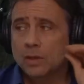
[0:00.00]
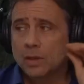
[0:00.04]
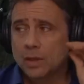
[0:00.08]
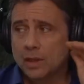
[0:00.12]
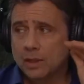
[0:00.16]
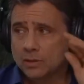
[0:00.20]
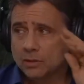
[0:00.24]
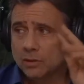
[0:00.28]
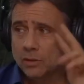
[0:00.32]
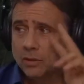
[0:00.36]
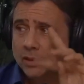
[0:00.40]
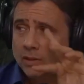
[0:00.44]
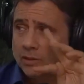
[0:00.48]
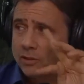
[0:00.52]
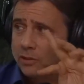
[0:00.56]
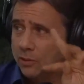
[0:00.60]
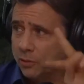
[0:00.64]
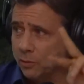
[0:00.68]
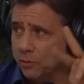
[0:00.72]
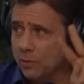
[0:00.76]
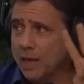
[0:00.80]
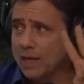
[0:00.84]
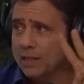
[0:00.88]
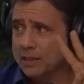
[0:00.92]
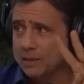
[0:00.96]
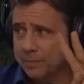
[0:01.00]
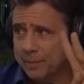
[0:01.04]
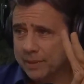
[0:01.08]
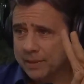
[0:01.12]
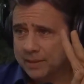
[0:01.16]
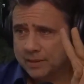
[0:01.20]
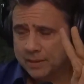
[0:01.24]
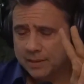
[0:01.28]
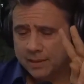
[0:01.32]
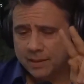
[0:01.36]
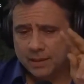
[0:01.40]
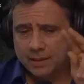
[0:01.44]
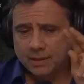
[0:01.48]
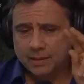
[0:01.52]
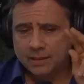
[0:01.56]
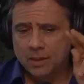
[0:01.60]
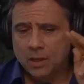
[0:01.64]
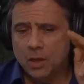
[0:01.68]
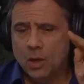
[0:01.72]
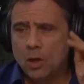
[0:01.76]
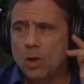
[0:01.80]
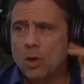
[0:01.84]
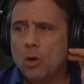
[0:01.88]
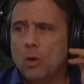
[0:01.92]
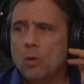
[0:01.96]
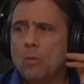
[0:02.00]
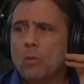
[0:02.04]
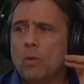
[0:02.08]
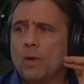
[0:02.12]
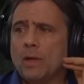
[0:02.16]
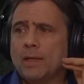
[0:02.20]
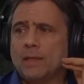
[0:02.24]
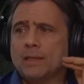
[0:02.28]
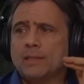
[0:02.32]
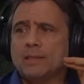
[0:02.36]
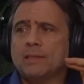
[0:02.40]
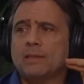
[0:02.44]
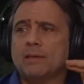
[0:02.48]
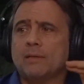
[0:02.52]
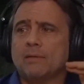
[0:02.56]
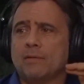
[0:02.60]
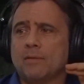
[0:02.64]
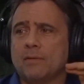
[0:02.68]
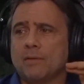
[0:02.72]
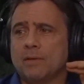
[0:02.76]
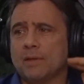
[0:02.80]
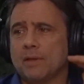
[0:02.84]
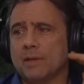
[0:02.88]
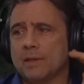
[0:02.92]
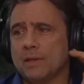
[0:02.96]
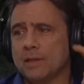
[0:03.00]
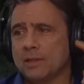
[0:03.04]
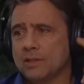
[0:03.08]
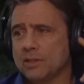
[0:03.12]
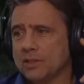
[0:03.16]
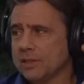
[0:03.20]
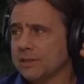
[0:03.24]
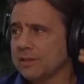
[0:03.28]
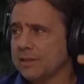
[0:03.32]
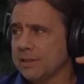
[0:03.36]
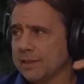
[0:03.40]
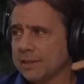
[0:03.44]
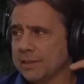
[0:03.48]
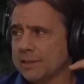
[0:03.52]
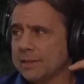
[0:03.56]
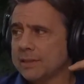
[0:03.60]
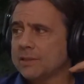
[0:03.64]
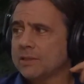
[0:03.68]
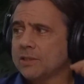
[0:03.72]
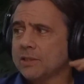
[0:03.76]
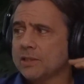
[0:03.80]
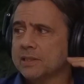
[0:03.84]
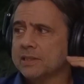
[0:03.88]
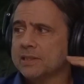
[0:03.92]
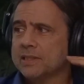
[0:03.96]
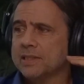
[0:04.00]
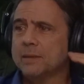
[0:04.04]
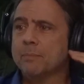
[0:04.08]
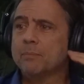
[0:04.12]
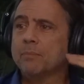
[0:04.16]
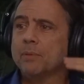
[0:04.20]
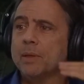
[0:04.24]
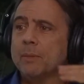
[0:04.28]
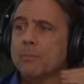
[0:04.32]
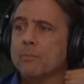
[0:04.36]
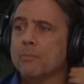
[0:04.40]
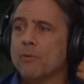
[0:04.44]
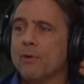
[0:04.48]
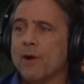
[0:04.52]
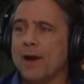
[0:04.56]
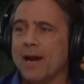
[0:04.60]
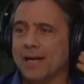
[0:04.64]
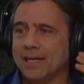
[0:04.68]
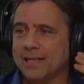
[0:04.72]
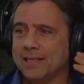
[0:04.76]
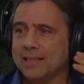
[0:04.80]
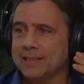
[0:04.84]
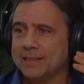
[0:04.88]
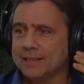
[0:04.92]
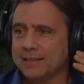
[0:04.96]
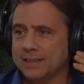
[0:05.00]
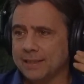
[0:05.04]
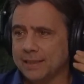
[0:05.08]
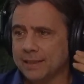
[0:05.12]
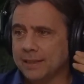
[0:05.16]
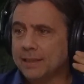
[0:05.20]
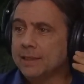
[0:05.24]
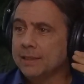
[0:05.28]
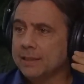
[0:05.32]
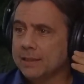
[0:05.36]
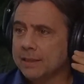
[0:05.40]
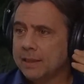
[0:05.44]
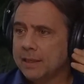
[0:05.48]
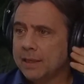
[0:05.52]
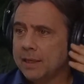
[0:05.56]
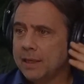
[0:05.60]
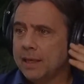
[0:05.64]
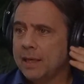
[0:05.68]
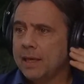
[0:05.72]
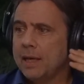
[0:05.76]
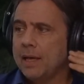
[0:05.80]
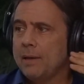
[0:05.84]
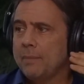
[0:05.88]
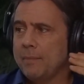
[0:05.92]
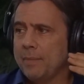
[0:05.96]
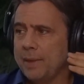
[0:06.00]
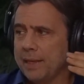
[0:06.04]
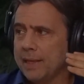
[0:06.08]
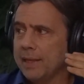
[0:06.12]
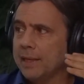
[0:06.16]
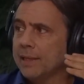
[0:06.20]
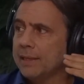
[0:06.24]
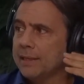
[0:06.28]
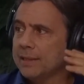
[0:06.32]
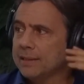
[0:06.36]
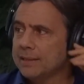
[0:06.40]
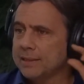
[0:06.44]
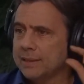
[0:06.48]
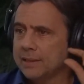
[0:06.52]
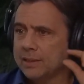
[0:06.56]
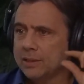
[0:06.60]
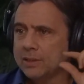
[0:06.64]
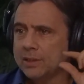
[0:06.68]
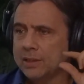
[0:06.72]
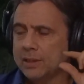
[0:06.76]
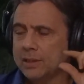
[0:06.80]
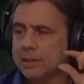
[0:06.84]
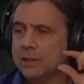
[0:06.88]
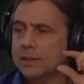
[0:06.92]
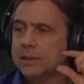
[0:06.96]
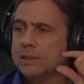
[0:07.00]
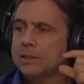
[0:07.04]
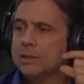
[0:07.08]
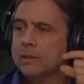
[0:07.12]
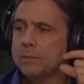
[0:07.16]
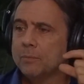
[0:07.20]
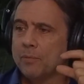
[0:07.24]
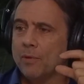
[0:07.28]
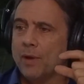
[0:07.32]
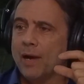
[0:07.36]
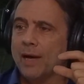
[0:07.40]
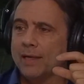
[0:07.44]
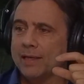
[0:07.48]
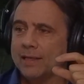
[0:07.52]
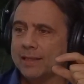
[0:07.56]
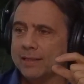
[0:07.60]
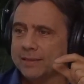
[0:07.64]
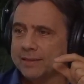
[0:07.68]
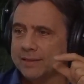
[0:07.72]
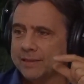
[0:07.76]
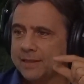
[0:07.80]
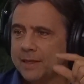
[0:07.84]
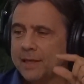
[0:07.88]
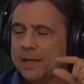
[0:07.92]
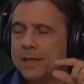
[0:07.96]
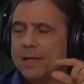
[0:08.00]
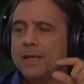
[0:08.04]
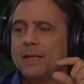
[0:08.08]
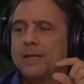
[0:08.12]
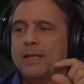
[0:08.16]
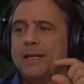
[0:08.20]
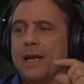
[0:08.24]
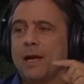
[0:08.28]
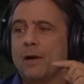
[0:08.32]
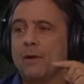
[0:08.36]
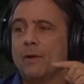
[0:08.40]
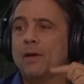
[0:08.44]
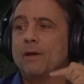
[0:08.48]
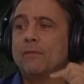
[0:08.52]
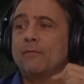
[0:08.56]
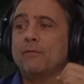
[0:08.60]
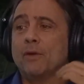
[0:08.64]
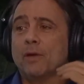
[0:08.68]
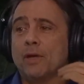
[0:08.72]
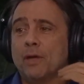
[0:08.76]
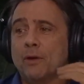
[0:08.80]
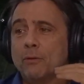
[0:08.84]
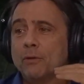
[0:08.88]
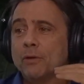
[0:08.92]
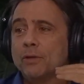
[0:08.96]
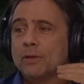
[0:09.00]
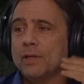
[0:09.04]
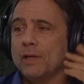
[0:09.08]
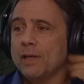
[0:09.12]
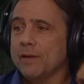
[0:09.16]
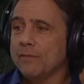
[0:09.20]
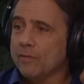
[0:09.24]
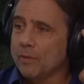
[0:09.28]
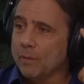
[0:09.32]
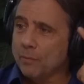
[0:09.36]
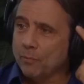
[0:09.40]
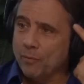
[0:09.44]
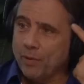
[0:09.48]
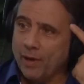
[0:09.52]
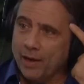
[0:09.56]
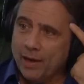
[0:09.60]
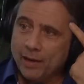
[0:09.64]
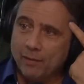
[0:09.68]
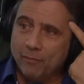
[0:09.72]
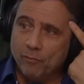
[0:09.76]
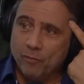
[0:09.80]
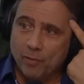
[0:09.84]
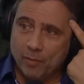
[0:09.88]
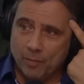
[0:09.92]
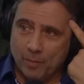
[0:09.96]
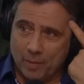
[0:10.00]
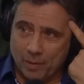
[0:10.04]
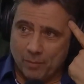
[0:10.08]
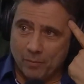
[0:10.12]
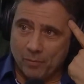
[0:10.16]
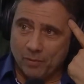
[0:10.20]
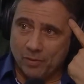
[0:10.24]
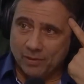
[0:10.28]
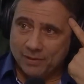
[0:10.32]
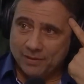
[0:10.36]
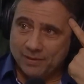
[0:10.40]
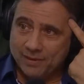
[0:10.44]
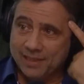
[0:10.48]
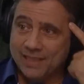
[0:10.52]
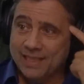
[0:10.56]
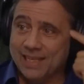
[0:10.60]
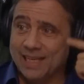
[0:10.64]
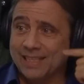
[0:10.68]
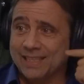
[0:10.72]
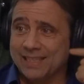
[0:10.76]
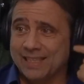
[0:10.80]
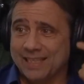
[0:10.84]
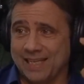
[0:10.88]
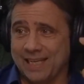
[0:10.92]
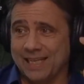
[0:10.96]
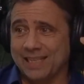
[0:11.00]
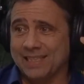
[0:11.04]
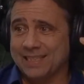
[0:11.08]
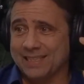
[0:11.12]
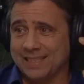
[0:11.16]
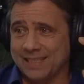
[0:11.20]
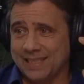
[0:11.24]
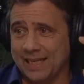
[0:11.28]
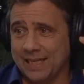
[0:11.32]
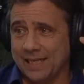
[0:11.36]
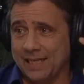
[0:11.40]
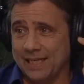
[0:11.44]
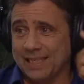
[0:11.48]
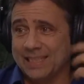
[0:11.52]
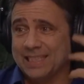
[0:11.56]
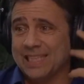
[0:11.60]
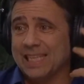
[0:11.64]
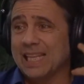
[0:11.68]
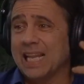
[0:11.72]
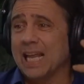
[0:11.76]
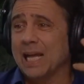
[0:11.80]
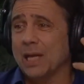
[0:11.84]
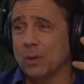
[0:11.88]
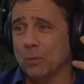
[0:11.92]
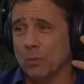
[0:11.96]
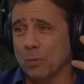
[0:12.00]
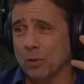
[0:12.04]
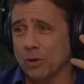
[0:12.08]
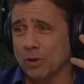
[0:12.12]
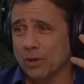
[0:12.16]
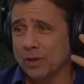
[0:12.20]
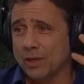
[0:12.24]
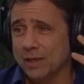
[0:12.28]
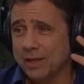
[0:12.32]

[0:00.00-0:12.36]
Yeah, so there's two aspects to this. One is logistics. It's just simply practicing and making a decision to practice. Now, if the brain remembers to get to that state, it's a lot of work.